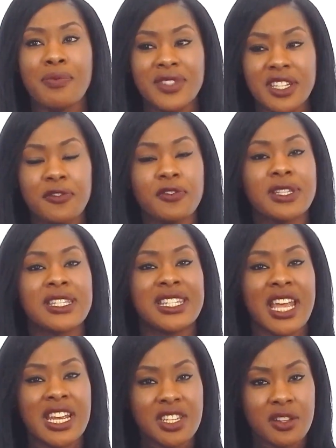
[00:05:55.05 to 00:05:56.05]
Different
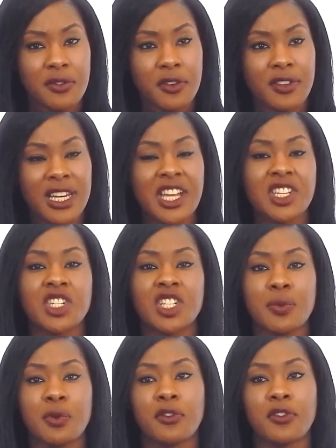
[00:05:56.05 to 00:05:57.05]
stages of a
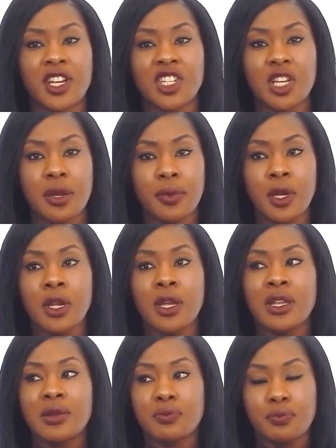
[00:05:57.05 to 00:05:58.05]
relationship or friendship,
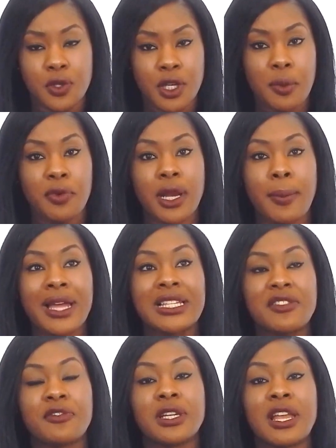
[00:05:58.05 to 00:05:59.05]
you know, bring about
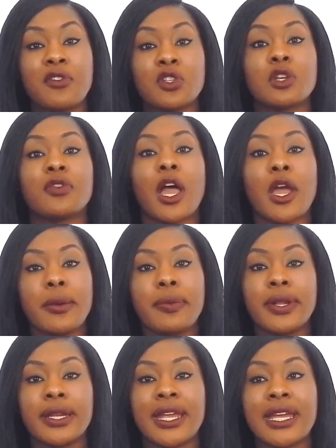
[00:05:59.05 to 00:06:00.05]
different levels of
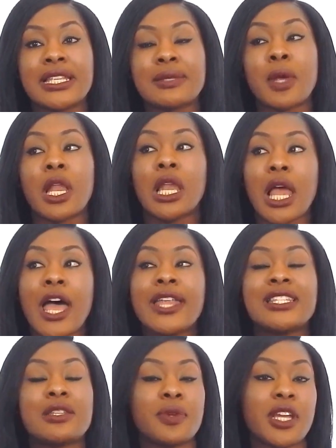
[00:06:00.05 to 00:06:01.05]
openness. But
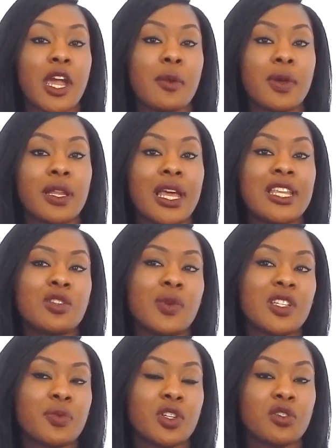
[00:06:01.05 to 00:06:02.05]
learn to be open. Learn to
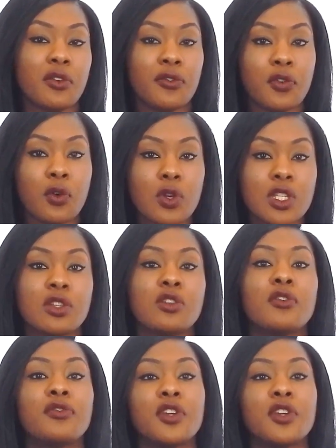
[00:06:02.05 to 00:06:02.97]
express your thoughts and your